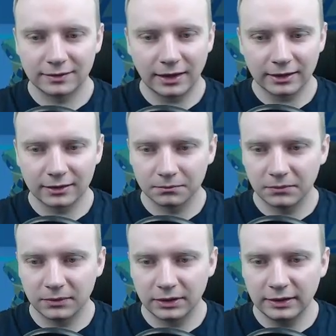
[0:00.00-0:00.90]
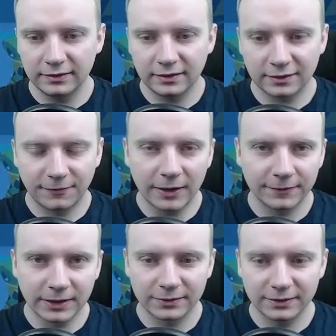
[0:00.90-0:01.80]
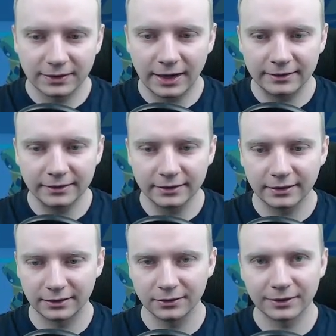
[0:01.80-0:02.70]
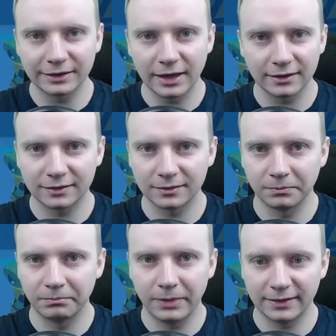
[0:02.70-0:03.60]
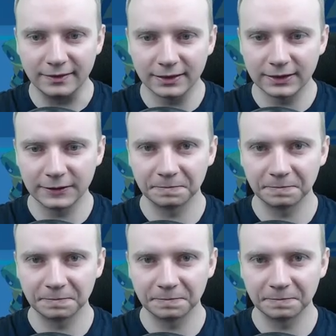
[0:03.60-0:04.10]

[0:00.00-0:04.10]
like easiest 5000 rating you can get basically.